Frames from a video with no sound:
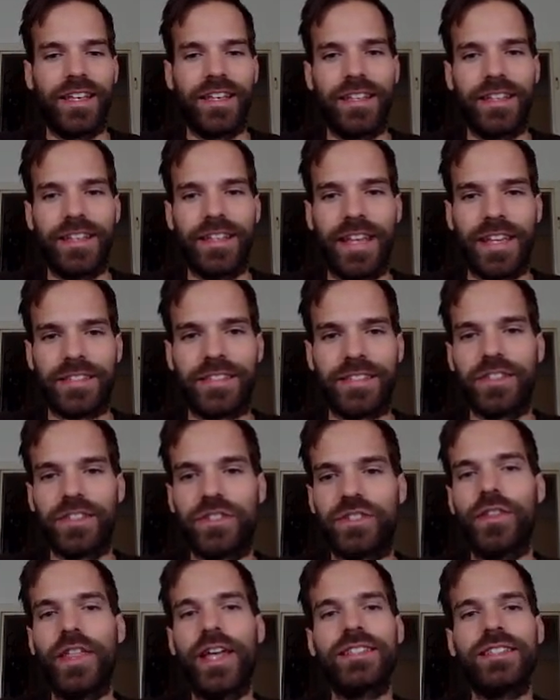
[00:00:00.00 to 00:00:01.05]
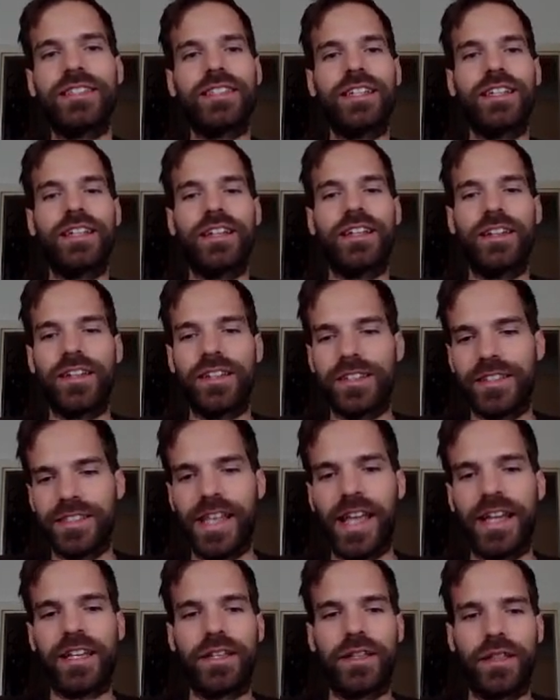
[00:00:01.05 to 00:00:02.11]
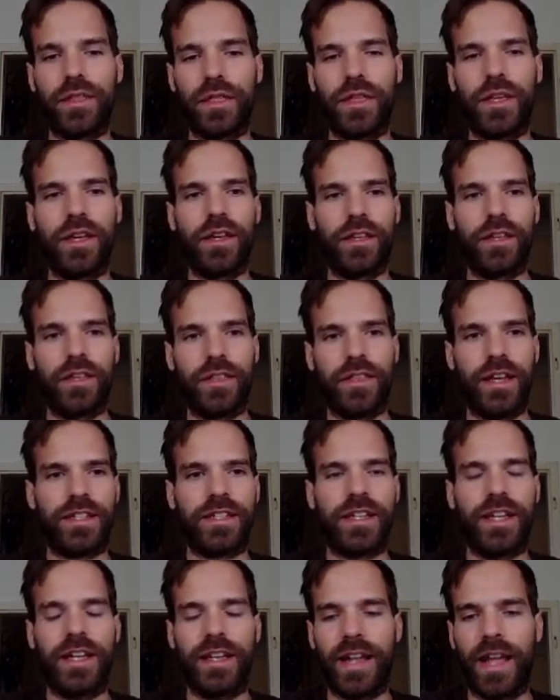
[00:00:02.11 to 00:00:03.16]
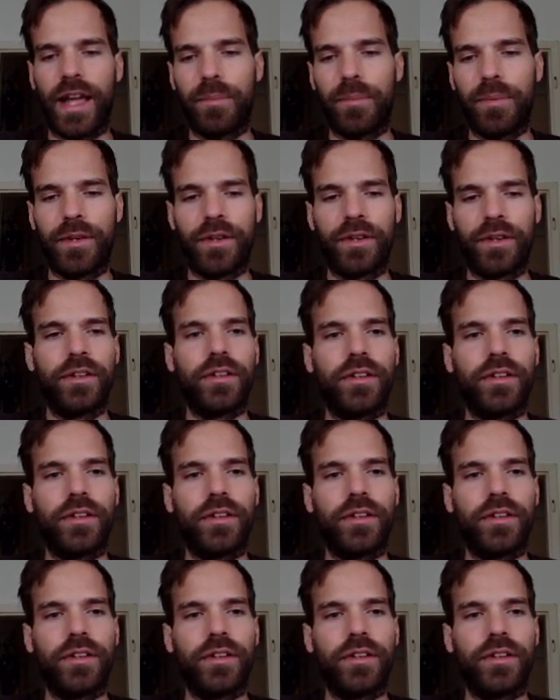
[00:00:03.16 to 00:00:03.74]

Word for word: Yes, so that's the second thing that can happen.